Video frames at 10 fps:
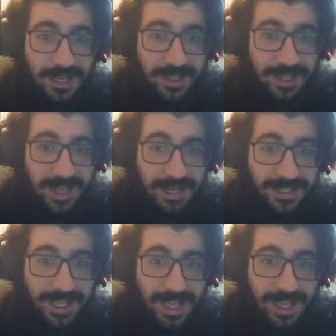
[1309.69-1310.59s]
the next
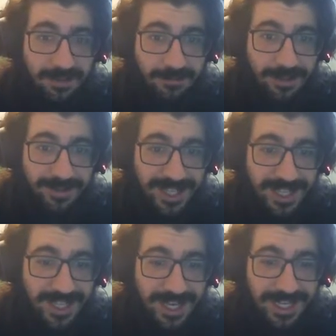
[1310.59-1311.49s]
day, which was like
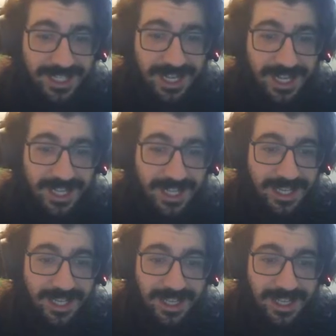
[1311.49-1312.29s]
the next highlight,